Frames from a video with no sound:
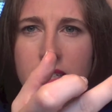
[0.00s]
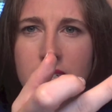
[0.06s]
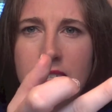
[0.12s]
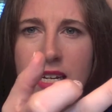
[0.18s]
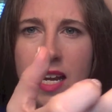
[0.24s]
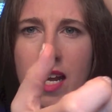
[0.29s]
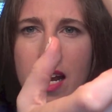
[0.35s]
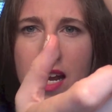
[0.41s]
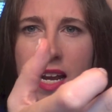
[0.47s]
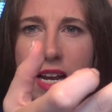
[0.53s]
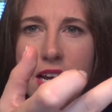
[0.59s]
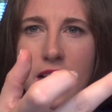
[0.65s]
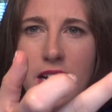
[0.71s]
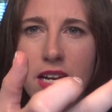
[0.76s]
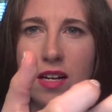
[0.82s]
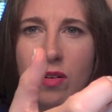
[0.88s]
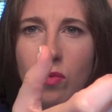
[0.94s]

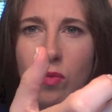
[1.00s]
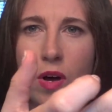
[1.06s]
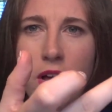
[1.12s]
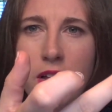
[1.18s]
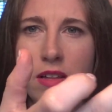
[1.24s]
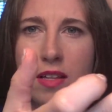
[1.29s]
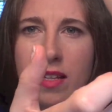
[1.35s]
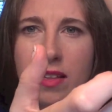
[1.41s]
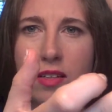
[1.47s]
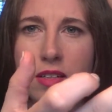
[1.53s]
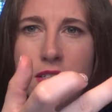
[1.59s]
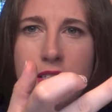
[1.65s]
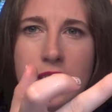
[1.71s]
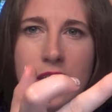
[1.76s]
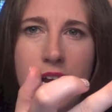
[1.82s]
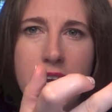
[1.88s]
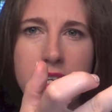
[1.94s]
Dang. Well, it
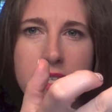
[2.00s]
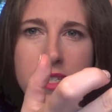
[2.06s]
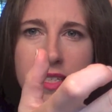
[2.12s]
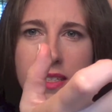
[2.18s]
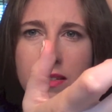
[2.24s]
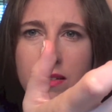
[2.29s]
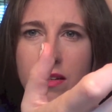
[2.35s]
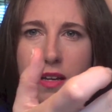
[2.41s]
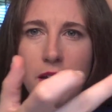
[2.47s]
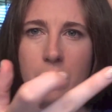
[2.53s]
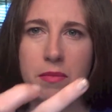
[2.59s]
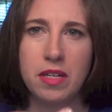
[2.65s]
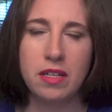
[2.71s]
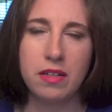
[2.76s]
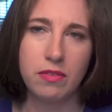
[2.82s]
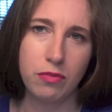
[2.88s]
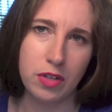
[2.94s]
looks nice. I
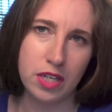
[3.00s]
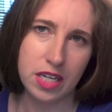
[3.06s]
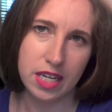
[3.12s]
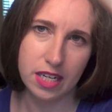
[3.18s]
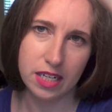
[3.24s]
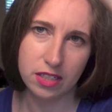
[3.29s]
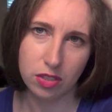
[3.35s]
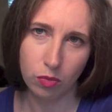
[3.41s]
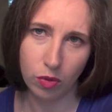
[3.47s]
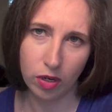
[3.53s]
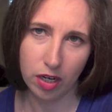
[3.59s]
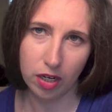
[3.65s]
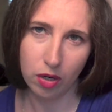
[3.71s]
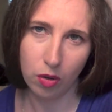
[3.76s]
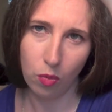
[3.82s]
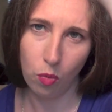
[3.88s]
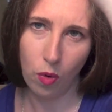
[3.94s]
mean, if we can get it to
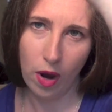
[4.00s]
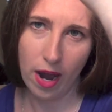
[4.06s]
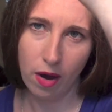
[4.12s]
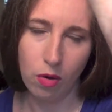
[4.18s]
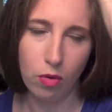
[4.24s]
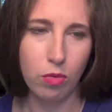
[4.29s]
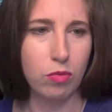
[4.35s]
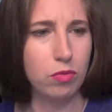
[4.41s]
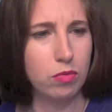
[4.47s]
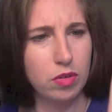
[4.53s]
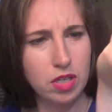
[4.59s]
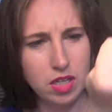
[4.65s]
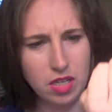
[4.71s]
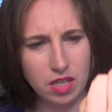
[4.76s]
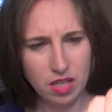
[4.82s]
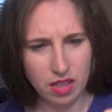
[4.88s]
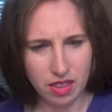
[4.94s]
work, wow.
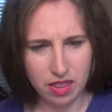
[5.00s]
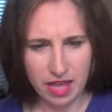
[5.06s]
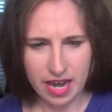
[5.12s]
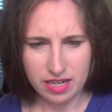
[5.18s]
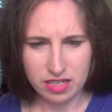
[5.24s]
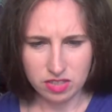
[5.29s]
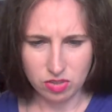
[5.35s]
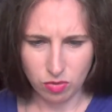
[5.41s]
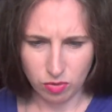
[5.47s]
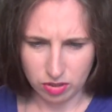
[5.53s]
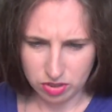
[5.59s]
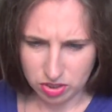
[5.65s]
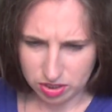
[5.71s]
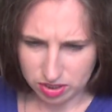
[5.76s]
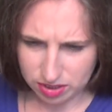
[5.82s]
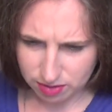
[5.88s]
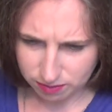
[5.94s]
That is
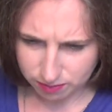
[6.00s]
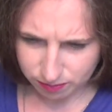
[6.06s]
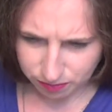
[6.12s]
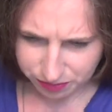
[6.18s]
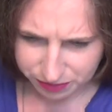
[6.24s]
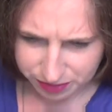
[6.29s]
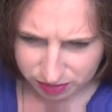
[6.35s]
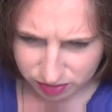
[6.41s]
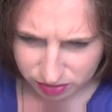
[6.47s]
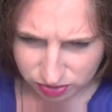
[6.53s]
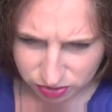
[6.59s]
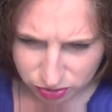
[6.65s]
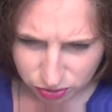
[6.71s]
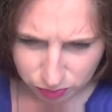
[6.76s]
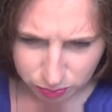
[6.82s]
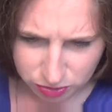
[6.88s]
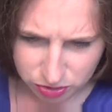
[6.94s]
gorgeous.
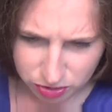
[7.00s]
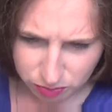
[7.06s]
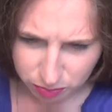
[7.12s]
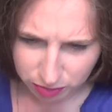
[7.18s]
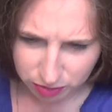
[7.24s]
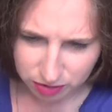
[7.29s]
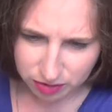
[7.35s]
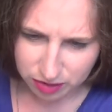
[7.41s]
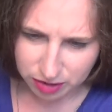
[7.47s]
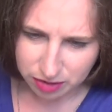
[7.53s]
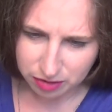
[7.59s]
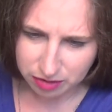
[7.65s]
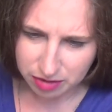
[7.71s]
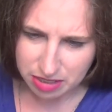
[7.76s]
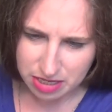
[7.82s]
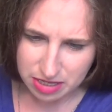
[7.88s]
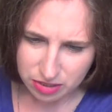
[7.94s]
Super, super
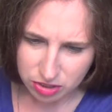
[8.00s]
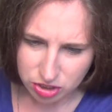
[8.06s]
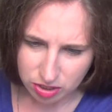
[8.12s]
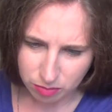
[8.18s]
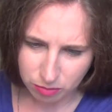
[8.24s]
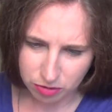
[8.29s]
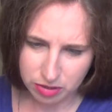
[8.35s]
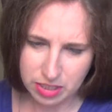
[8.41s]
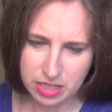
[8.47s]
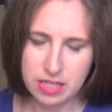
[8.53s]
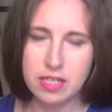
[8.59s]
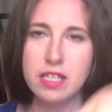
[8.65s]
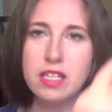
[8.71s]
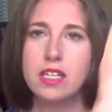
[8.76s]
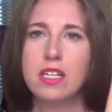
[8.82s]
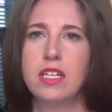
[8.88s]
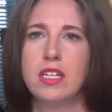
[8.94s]
glittery, shimmery,
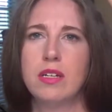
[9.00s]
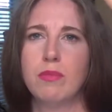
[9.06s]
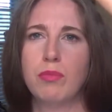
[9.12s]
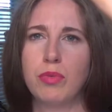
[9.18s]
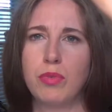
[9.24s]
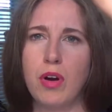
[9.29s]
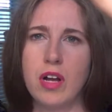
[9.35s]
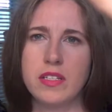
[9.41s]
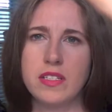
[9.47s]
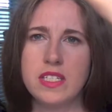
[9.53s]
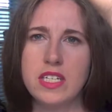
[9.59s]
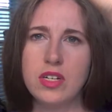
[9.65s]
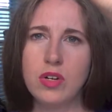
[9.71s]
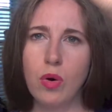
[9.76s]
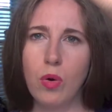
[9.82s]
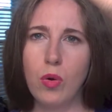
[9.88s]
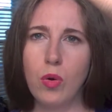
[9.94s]
bronzy
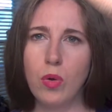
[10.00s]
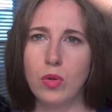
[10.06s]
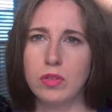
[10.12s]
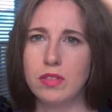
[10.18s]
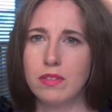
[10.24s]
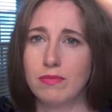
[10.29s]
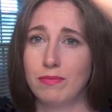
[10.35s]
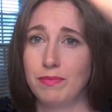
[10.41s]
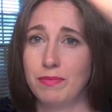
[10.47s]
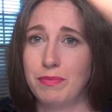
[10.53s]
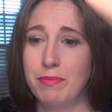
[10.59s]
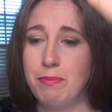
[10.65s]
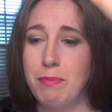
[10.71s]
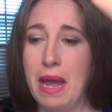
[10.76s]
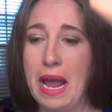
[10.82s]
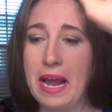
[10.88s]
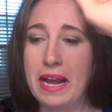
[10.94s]
gold.
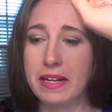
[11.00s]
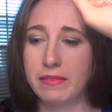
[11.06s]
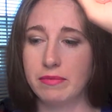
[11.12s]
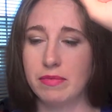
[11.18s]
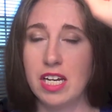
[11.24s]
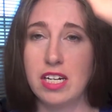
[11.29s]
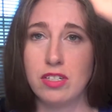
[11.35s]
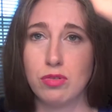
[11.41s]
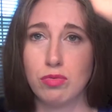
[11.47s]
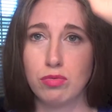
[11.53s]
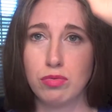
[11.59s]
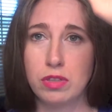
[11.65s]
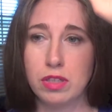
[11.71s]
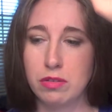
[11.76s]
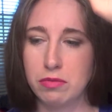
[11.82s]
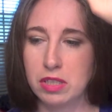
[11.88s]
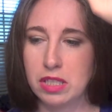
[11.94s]
Bang. That is a
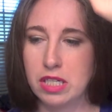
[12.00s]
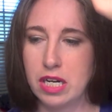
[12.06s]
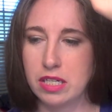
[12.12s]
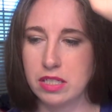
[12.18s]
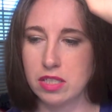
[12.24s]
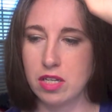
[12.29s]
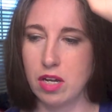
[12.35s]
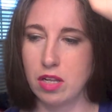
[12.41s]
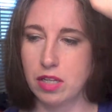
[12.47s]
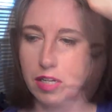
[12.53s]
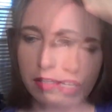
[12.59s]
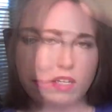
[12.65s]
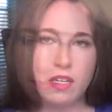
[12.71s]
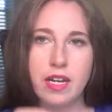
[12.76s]
really, really nice color.